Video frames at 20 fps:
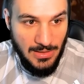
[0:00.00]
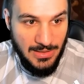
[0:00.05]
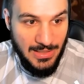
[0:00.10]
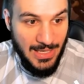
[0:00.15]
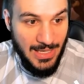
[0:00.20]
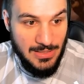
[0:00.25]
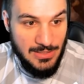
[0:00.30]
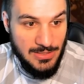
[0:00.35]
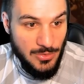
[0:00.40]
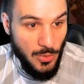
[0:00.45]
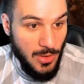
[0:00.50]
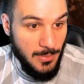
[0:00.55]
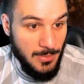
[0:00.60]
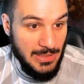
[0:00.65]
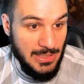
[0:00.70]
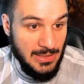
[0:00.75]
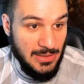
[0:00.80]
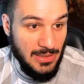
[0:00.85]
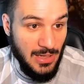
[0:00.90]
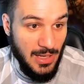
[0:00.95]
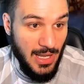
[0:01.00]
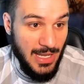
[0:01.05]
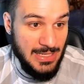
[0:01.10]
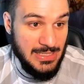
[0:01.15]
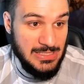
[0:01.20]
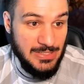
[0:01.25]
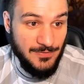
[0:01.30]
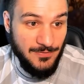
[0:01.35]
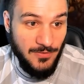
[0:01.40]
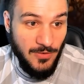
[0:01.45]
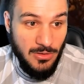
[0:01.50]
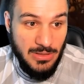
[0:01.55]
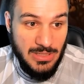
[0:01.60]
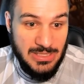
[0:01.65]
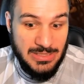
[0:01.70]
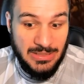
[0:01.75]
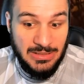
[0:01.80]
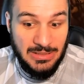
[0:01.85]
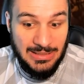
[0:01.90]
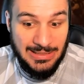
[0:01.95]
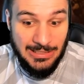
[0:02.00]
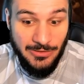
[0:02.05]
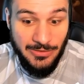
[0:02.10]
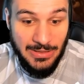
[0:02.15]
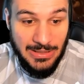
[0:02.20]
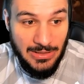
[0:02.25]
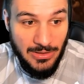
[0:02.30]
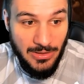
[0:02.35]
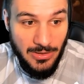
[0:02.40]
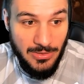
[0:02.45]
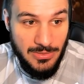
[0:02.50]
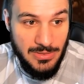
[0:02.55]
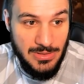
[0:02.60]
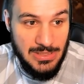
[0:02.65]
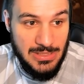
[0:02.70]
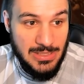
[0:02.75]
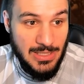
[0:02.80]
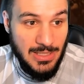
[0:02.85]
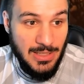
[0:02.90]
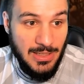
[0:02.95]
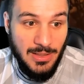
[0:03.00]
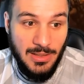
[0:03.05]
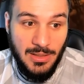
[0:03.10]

Yeah, so I mean, as far as clearing goes,